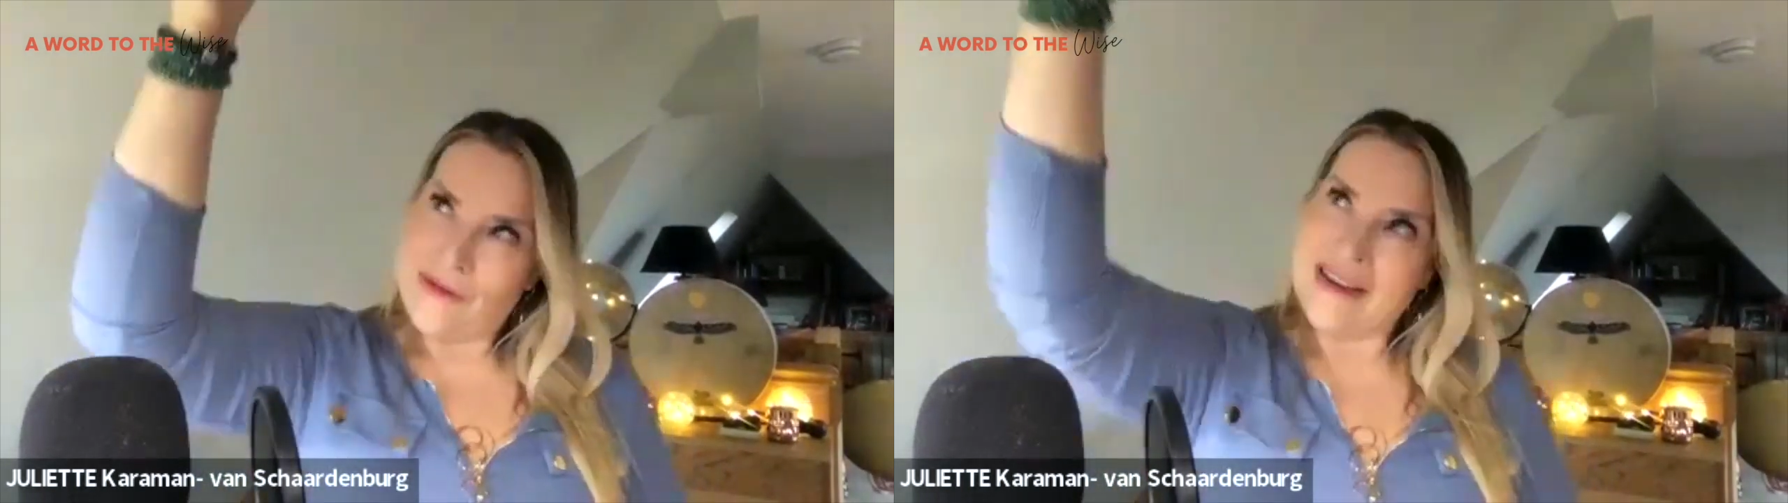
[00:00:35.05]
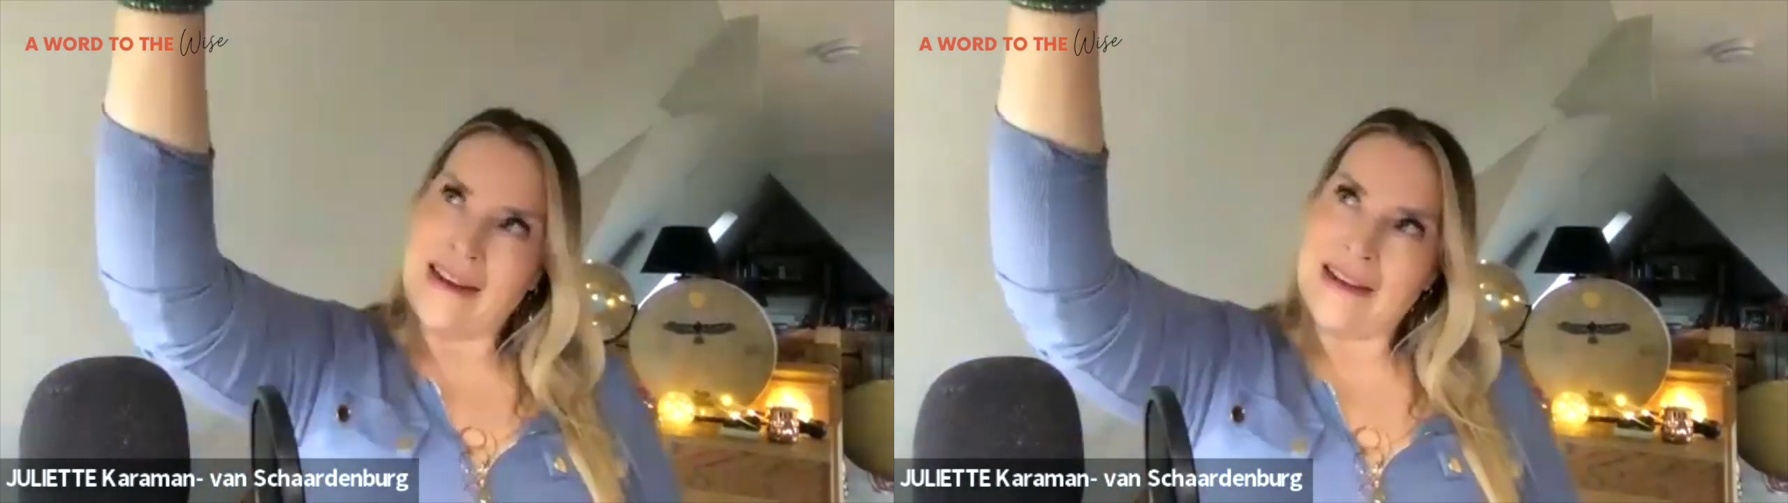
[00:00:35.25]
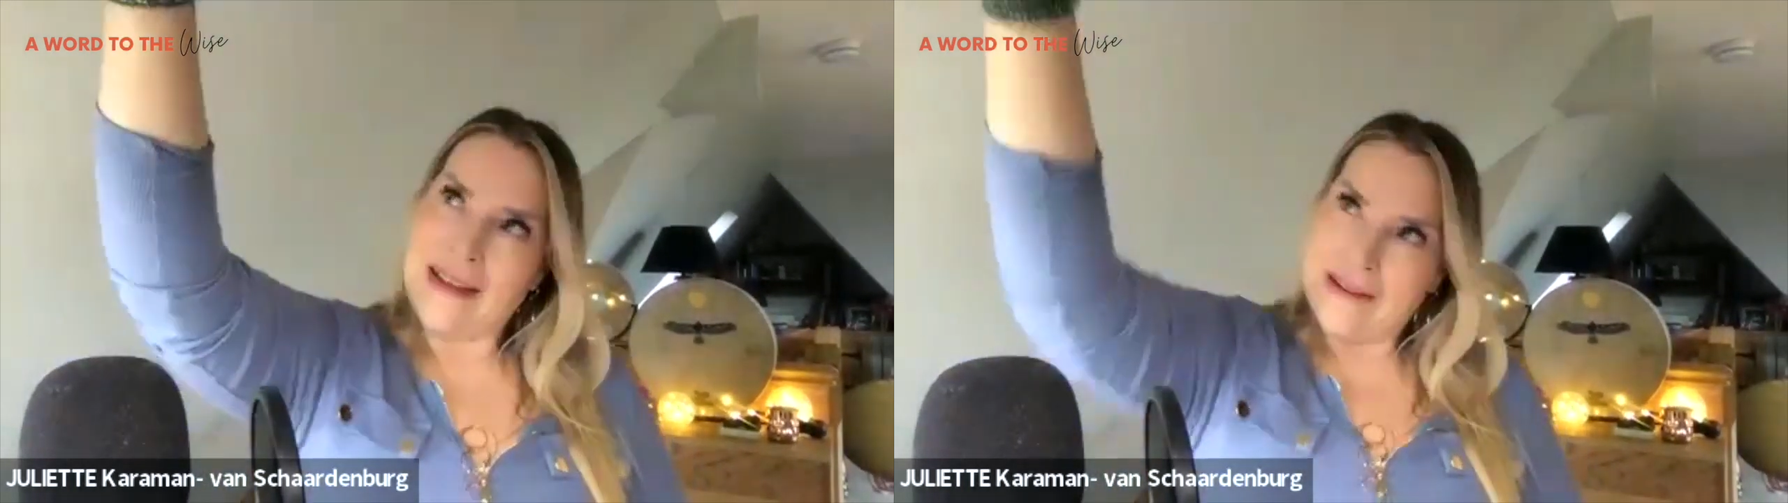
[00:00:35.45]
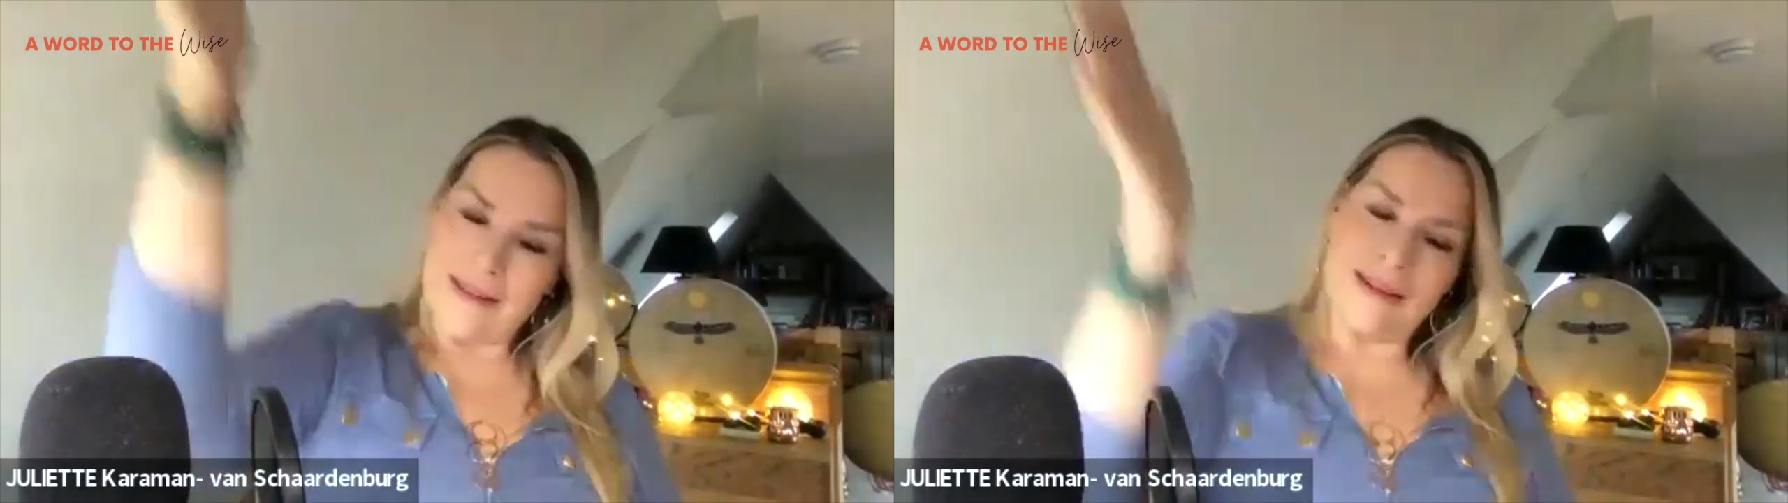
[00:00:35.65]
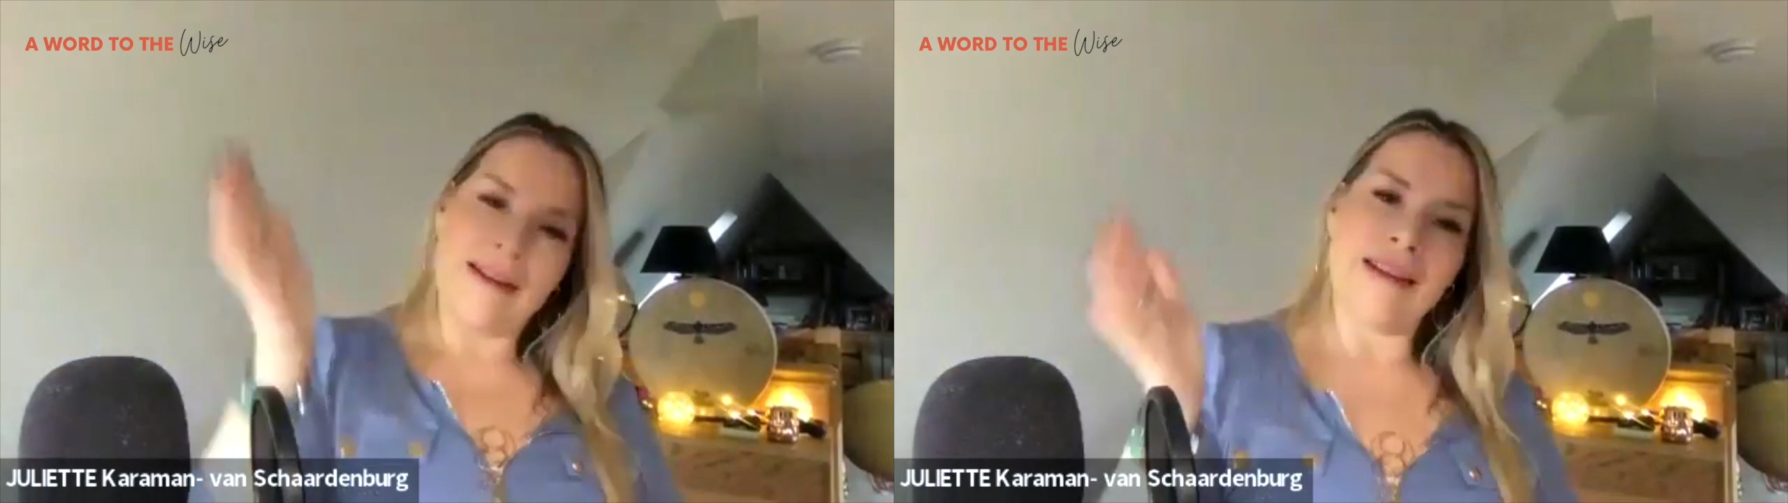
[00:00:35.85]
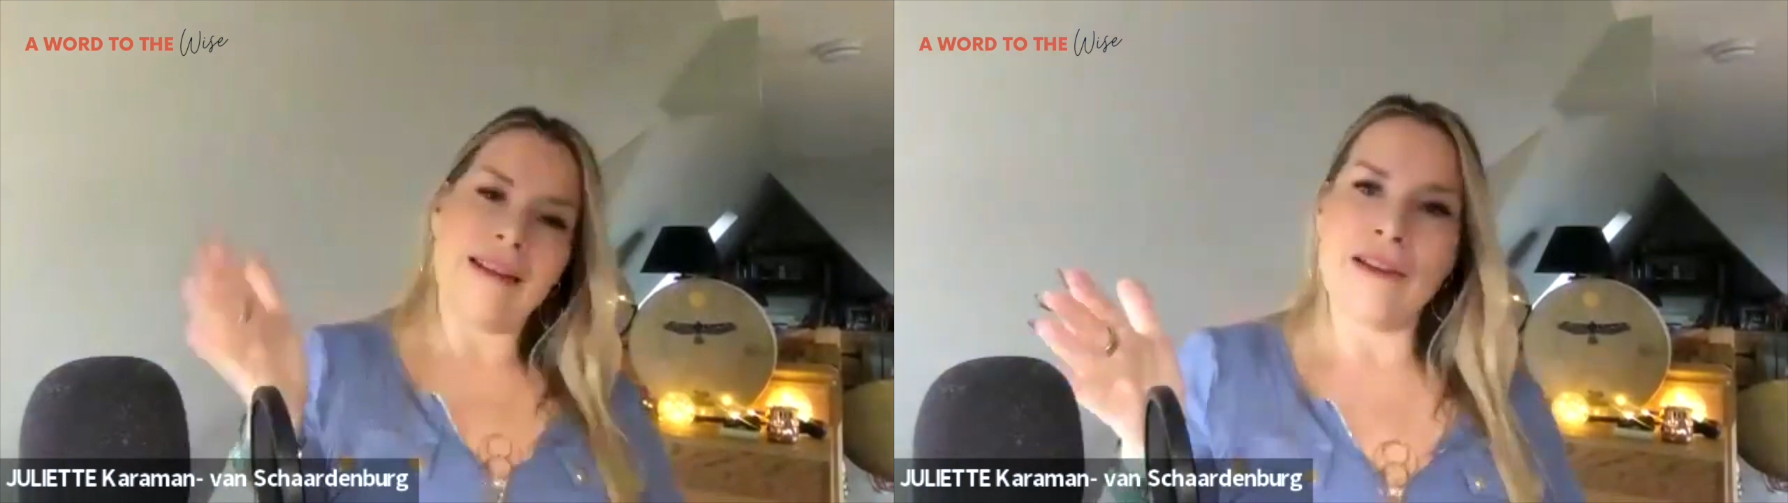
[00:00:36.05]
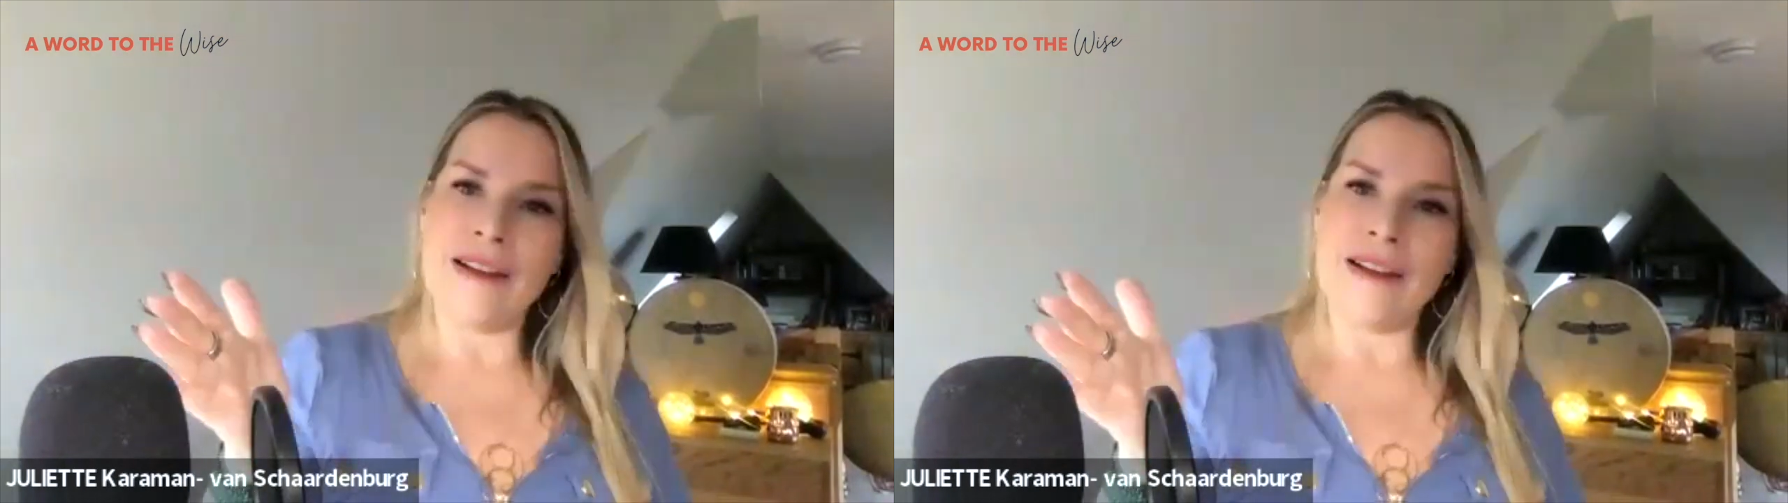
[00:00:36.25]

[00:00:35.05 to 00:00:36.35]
take London and then you go